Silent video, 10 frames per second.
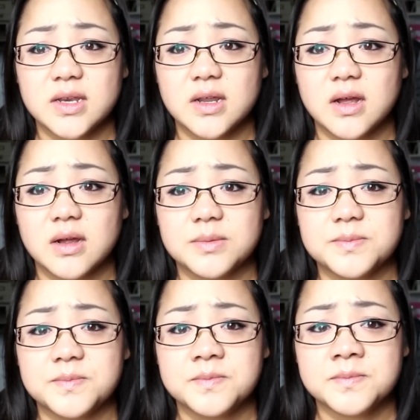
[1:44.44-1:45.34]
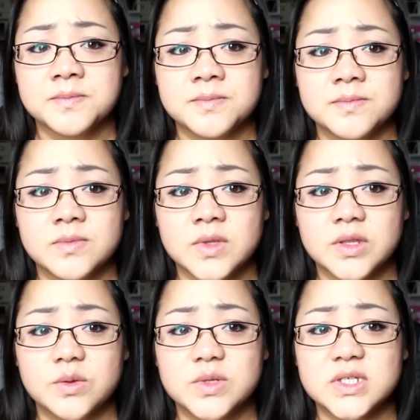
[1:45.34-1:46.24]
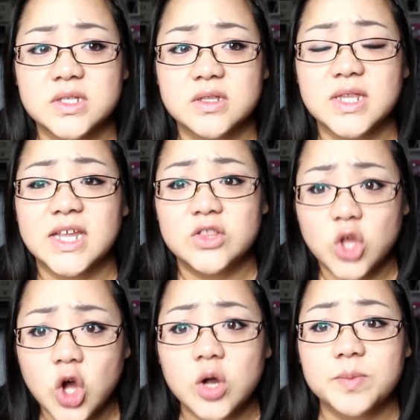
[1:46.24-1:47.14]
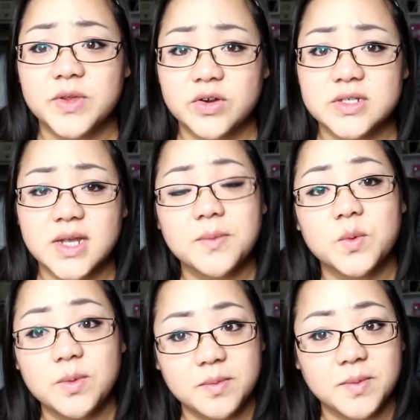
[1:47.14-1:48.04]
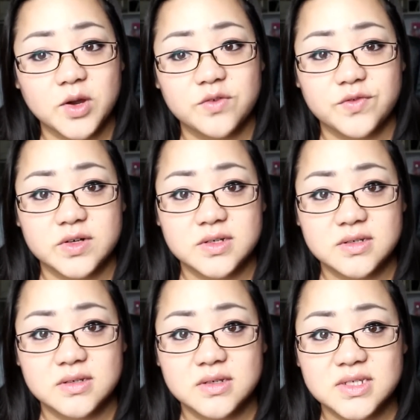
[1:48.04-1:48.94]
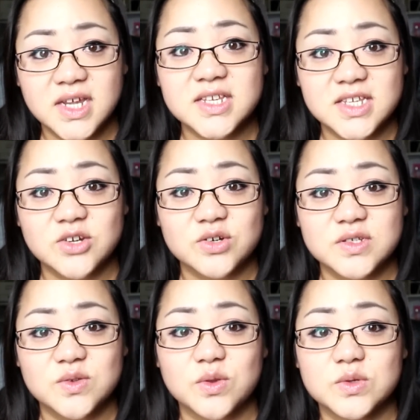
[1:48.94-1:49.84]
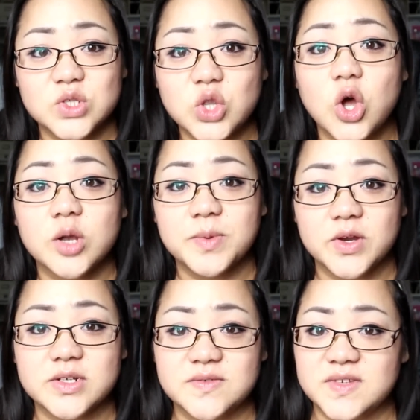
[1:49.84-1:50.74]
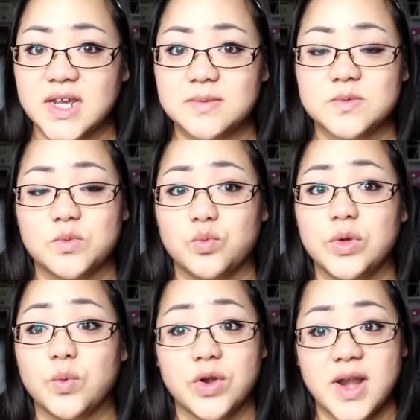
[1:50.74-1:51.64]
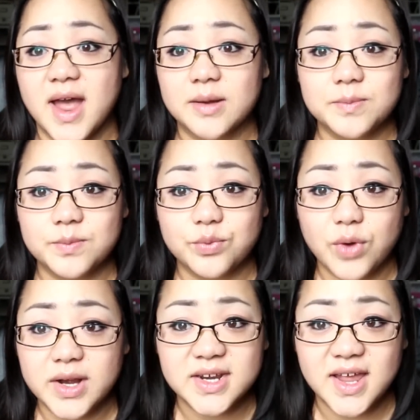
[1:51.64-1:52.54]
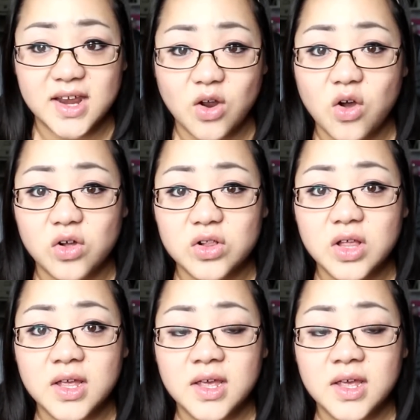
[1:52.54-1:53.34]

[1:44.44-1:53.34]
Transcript: There was like long periods. I mean, we've been married for 10 years. So there's long periods of times when we were not pregnant at all.